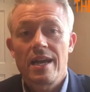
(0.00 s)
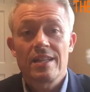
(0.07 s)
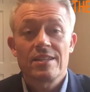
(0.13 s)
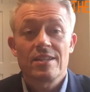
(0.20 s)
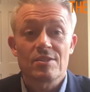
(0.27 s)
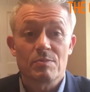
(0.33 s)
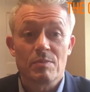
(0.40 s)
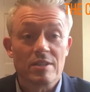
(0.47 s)
And
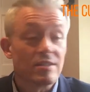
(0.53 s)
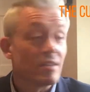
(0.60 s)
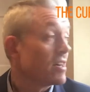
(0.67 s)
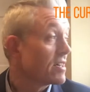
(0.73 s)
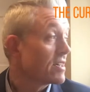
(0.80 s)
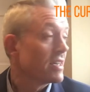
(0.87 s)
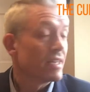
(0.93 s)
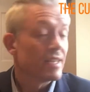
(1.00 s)
there's my
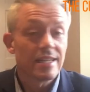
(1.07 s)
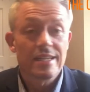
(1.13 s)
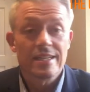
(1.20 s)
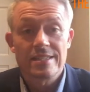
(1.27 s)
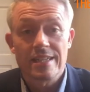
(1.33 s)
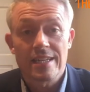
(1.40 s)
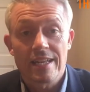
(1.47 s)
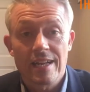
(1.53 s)
dog
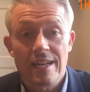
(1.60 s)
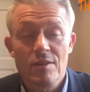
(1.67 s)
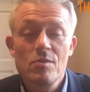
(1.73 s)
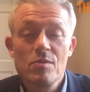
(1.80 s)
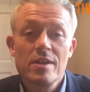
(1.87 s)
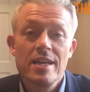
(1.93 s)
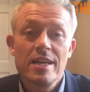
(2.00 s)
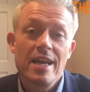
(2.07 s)
saying hello.
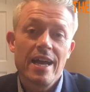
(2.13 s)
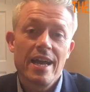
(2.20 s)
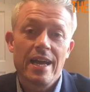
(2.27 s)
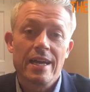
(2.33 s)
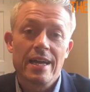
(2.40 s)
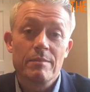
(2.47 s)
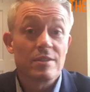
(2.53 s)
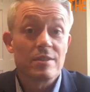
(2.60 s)

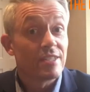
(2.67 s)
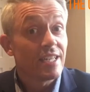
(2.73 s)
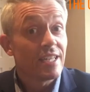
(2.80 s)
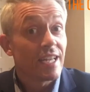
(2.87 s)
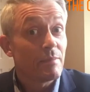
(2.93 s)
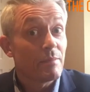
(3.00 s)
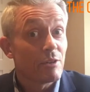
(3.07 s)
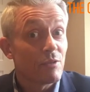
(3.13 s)
You see,
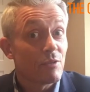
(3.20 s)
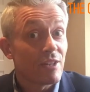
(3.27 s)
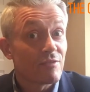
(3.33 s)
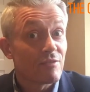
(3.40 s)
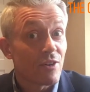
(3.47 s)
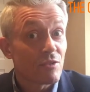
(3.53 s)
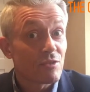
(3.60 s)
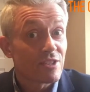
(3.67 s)
keeping it real,
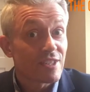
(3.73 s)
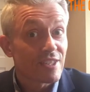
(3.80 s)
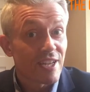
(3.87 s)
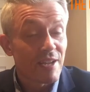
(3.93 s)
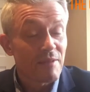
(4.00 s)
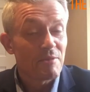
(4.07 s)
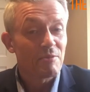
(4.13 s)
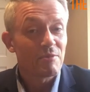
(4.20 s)
folks,
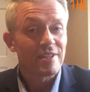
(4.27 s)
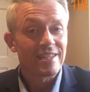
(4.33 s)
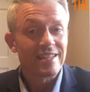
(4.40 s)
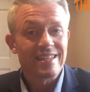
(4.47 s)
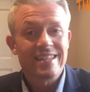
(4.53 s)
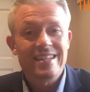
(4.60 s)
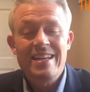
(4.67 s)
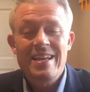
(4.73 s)
keeping it real.